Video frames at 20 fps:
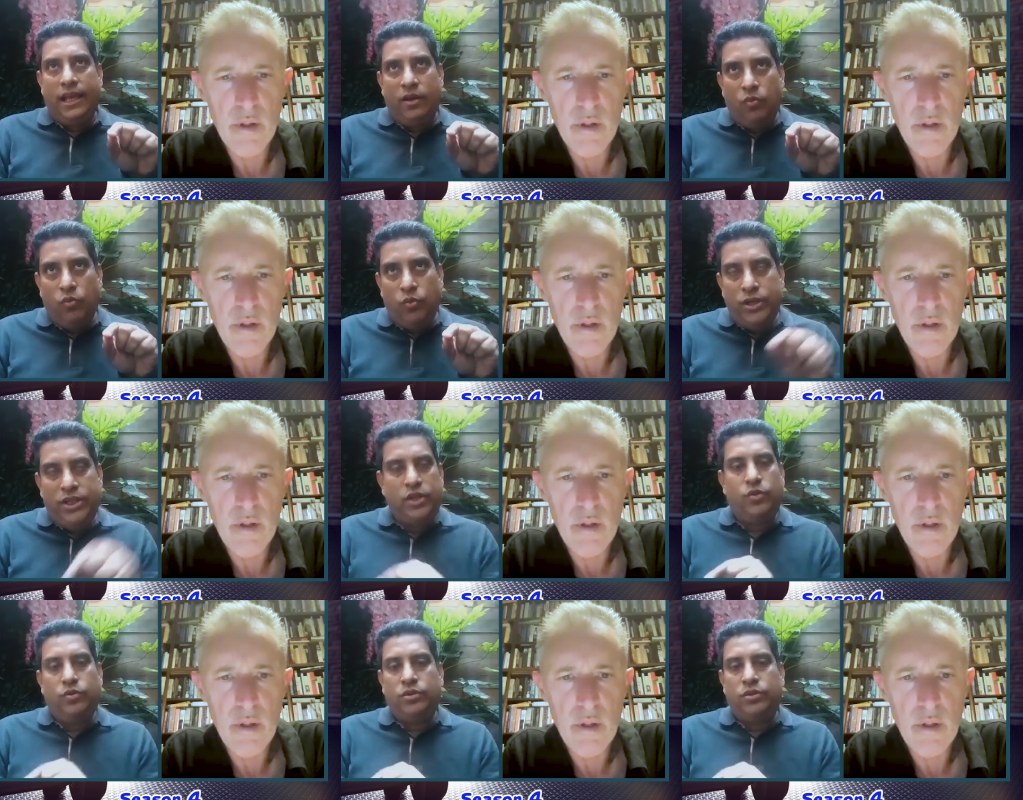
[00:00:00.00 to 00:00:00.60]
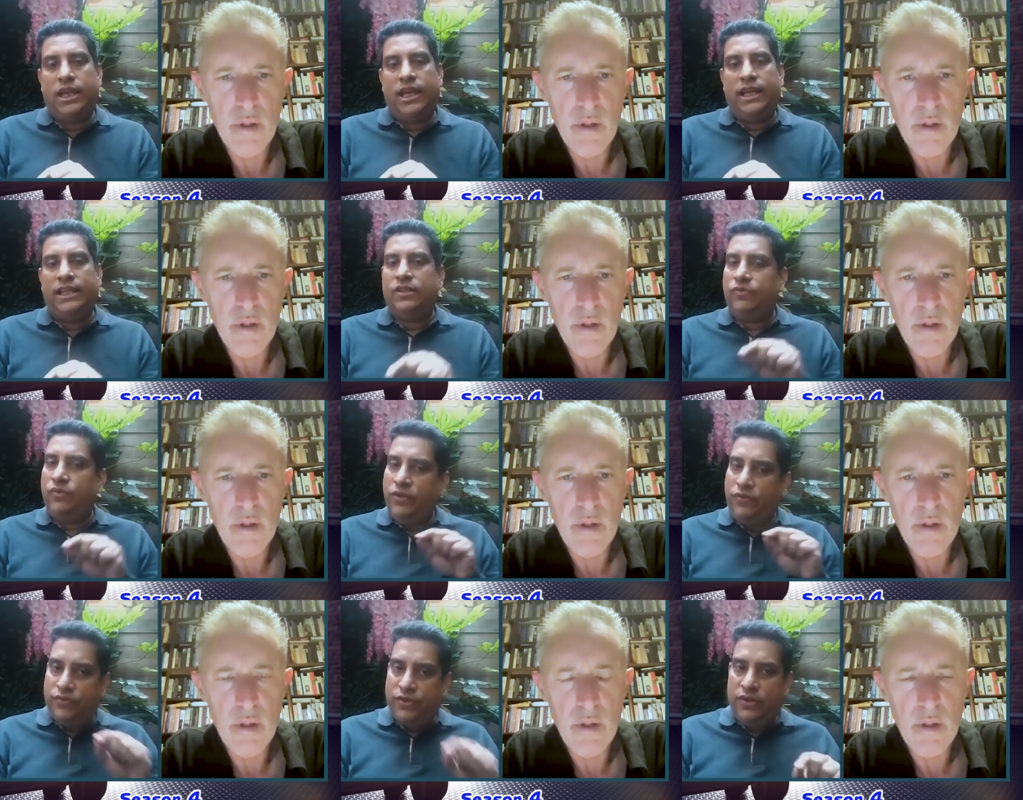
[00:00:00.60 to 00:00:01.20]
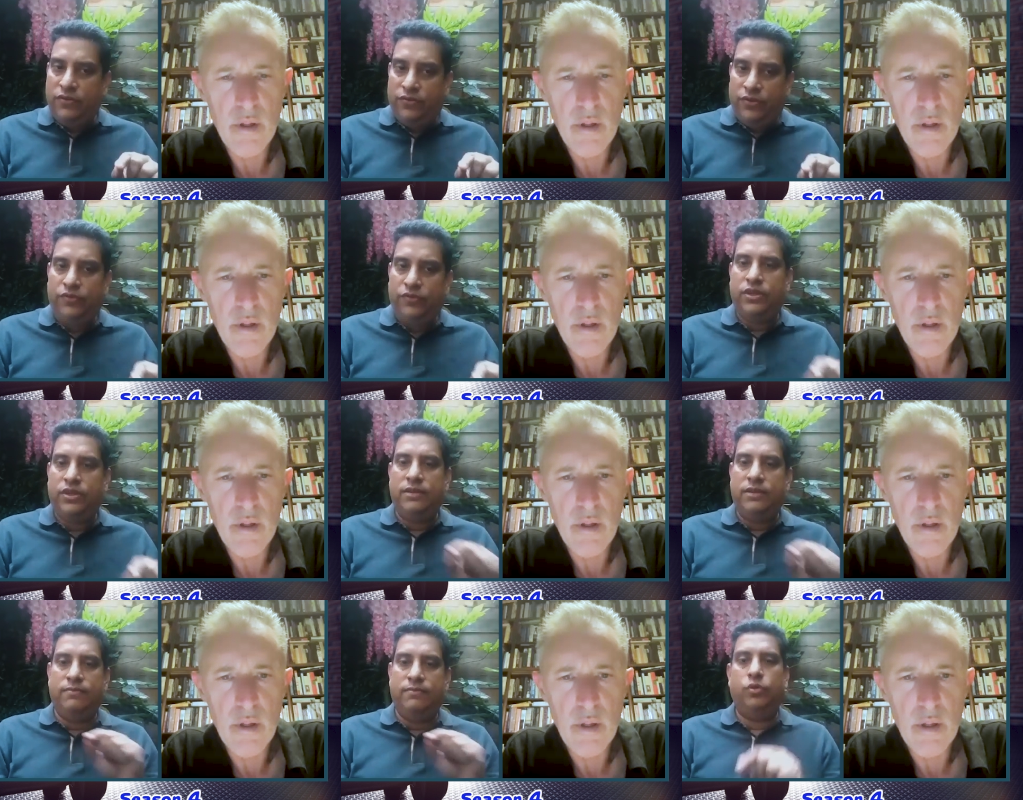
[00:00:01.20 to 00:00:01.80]
Speaker 1: Would you say it's 50
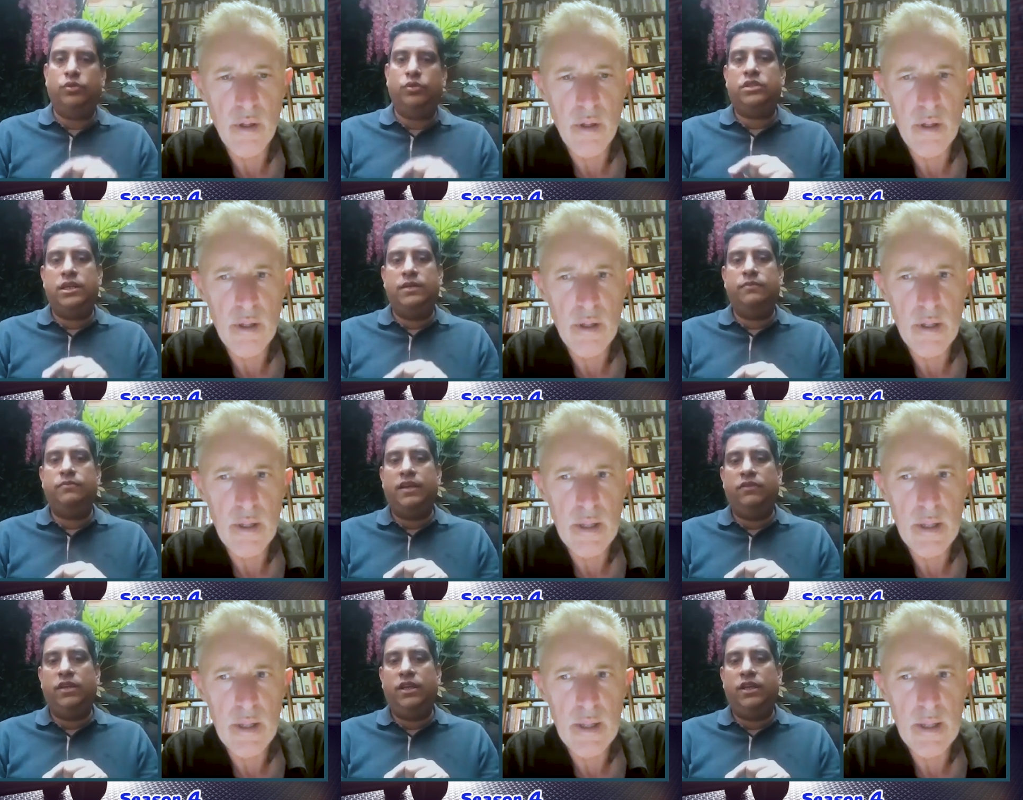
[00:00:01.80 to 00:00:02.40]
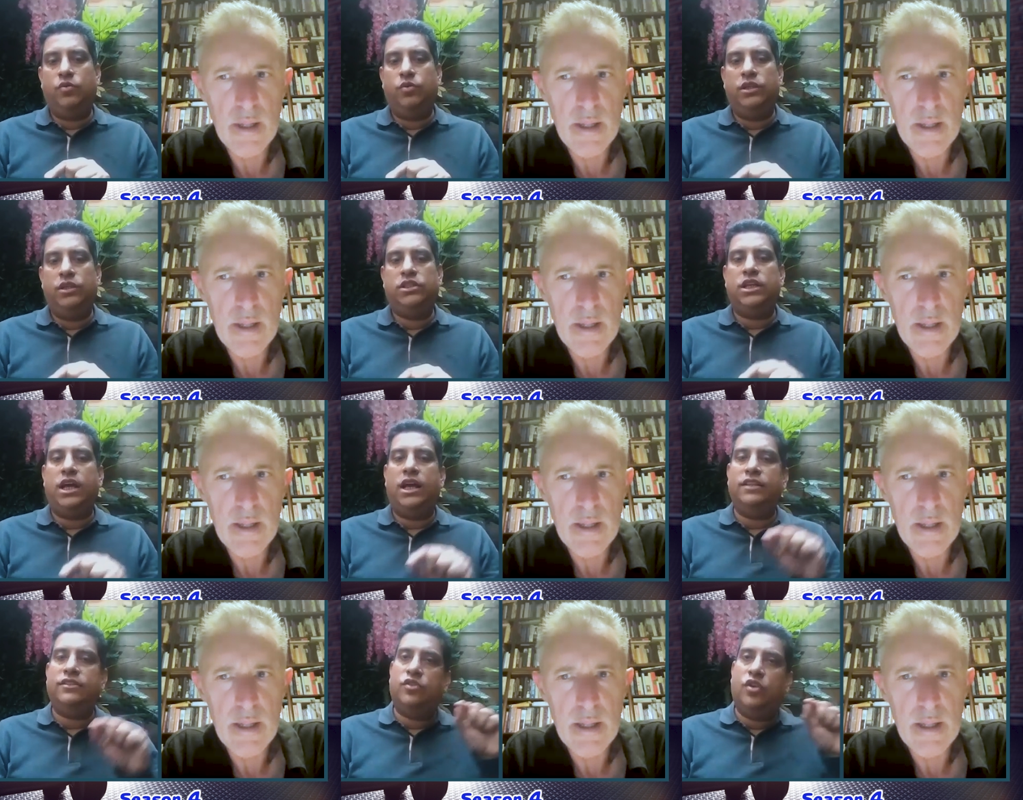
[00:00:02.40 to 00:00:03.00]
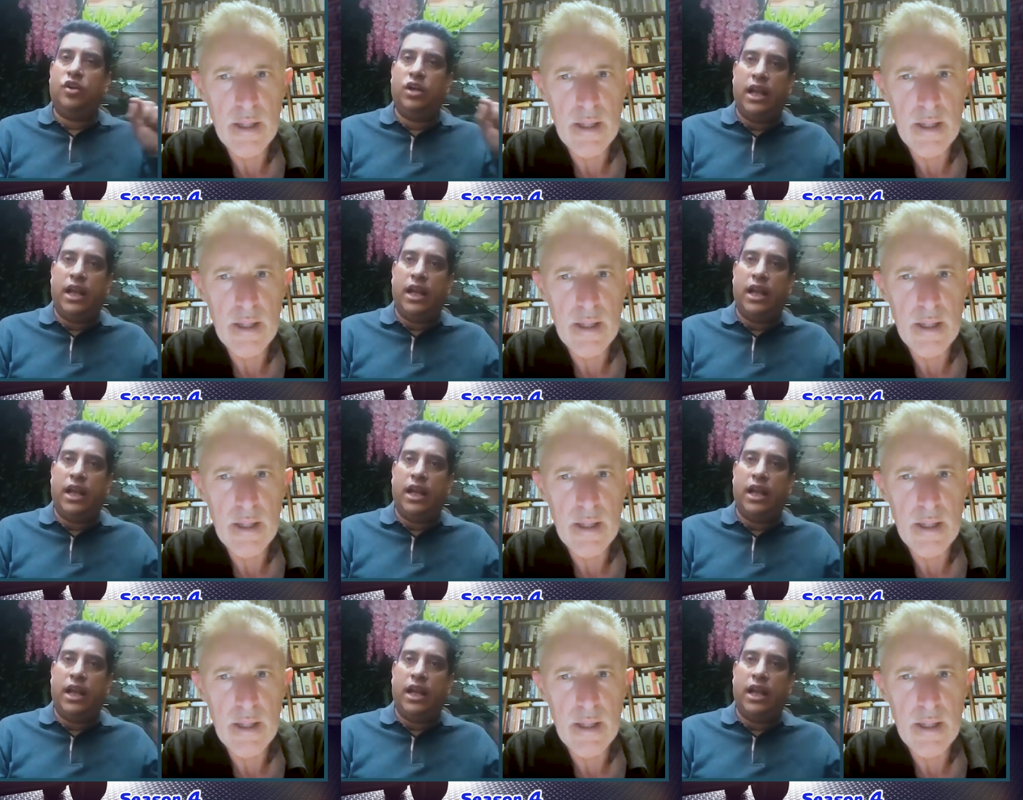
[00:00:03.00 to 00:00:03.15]
50? Both teams have equal chance, or